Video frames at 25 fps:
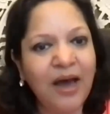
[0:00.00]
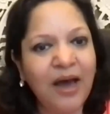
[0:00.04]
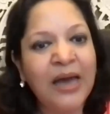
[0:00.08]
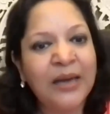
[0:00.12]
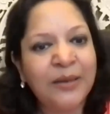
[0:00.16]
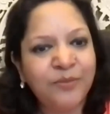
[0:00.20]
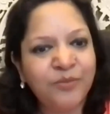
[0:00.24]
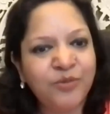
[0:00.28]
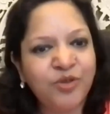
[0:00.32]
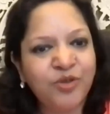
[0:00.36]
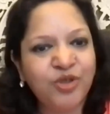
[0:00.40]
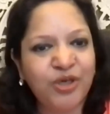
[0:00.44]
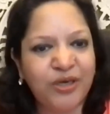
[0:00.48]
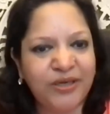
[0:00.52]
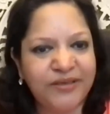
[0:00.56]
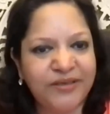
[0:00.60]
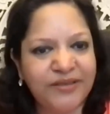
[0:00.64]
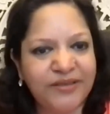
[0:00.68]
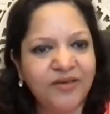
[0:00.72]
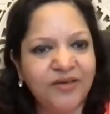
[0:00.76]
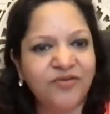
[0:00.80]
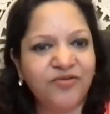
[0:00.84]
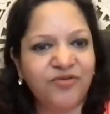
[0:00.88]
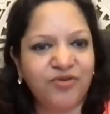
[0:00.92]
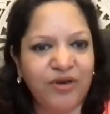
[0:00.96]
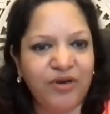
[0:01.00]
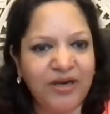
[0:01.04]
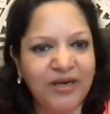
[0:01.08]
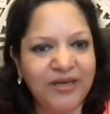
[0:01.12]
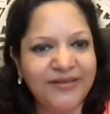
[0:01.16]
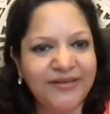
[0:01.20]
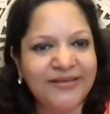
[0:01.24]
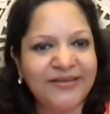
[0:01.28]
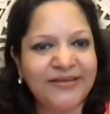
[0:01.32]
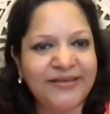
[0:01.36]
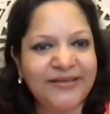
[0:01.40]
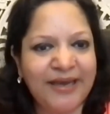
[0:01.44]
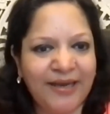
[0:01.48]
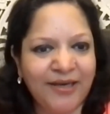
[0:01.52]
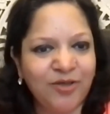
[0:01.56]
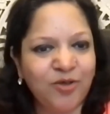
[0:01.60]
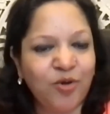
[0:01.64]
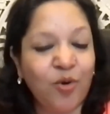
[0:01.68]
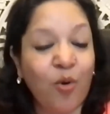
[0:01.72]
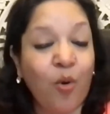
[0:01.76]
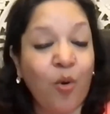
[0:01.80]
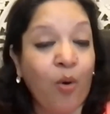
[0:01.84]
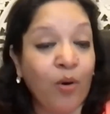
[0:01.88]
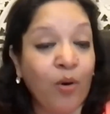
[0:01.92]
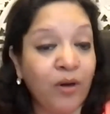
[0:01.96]
I am chasing real estate
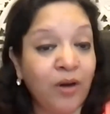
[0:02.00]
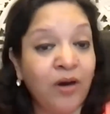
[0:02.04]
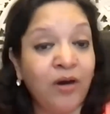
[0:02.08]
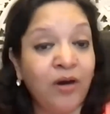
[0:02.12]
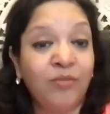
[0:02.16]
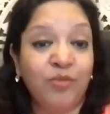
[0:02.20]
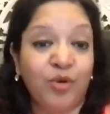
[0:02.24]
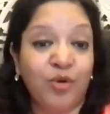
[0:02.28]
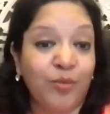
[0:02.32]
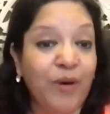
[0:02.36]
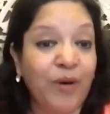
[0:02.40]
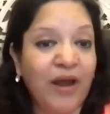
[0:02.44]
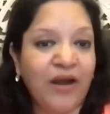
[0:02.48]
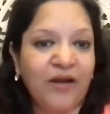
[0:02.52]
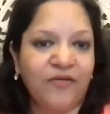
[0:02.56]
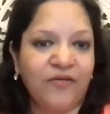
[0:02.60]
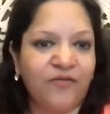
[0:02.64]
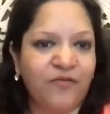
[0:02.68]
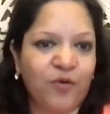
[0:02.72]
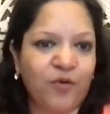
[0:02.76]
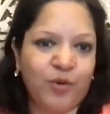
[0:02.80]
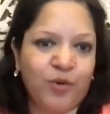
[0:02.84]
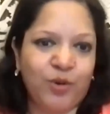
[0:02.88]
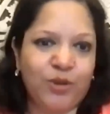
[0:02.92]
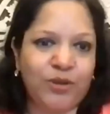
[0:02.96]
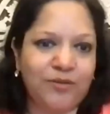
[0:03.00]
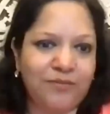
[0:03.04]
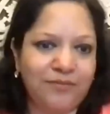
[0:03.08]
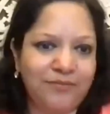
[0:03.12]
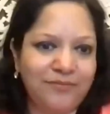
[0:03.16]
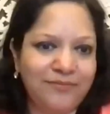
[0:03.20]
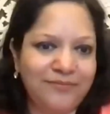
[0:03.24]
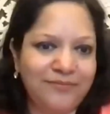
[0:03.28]
on a mobile phone.